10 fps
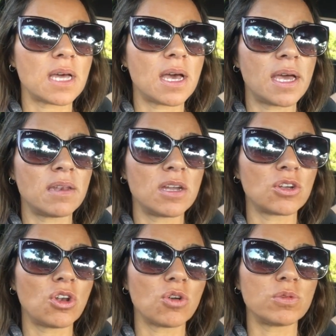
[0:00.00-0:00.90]
At 9
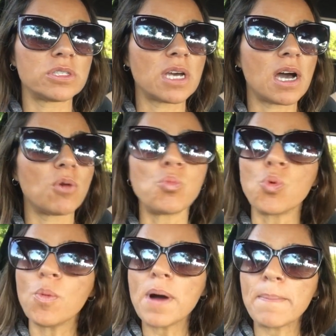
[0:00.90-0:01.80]
o'clock we'll start our
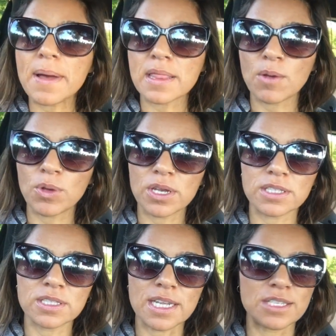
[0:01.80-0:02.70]
warm-up and then we're gonna
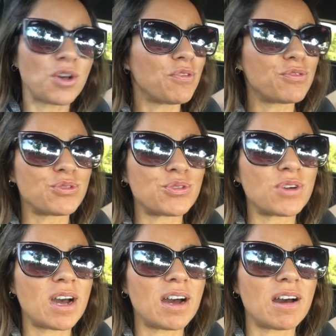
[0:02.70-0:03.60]
set off for
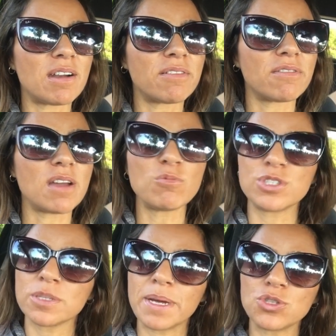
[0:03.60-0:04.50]
our run, which
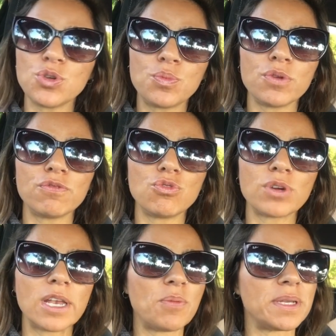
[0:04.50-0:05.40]
is about 2.4
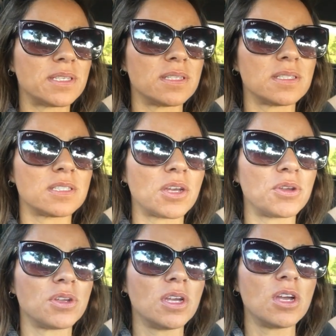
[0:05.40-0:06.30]
kilometers, so
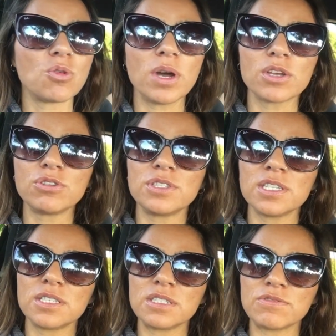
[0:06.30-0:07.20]
quite a good
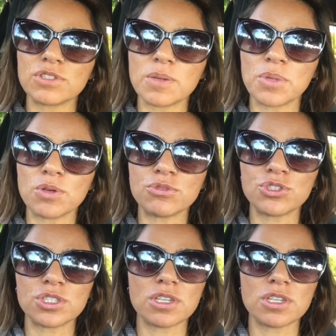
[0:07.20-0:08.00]
distance for somebody who's just